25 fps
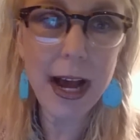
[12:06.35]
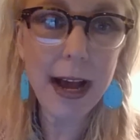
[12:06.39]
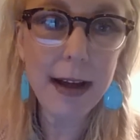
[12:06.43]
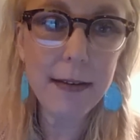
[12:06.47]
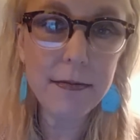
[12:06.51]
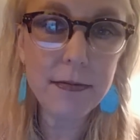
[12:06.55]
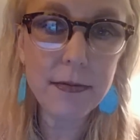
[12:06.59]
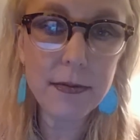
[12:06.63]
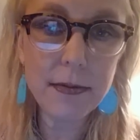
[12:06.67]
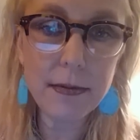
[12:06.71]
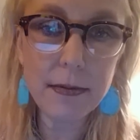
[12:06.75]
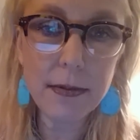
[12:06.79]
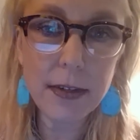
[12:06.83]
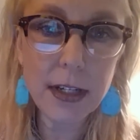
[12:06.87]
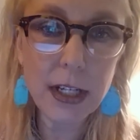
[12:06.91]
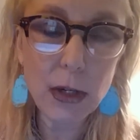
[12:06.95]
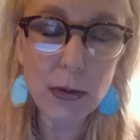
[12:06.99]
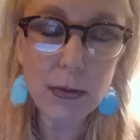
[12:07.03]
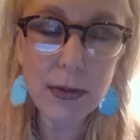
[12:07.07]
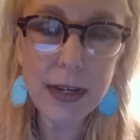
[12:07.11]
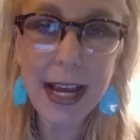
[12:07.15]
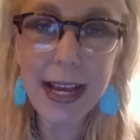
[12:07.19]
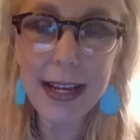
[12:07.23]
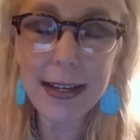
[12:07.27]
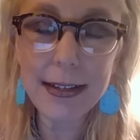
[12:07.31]
I've you
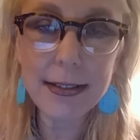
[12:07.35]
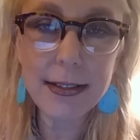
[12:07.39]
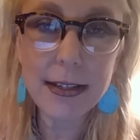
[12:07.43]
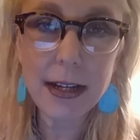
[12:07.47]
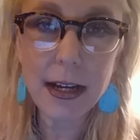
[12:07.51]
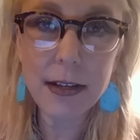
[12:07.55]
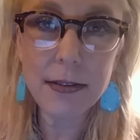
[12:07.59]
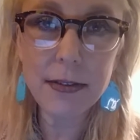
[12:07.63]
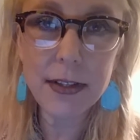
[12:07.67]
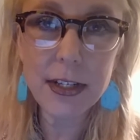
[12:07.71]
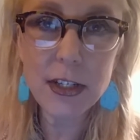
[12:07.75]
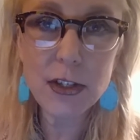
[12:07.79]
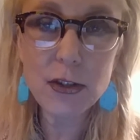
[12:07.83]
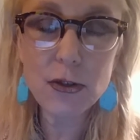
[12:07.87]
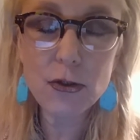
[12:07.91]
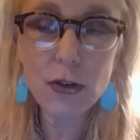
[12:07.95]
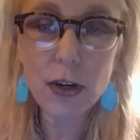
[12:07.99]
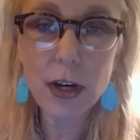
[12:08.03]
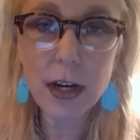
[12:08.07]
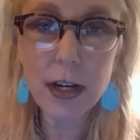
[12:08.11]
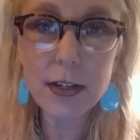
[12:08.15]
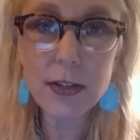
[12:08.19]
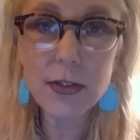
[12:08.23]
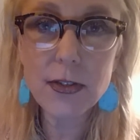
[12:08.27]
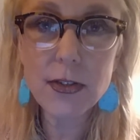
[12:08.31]
know not done these
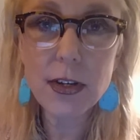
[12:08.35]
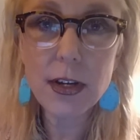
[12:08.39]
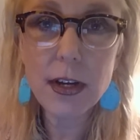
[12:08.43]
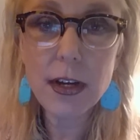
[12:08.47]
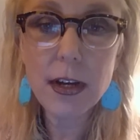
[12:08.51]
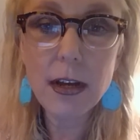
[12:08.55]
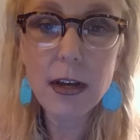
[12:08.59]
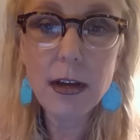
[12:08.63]
drugs,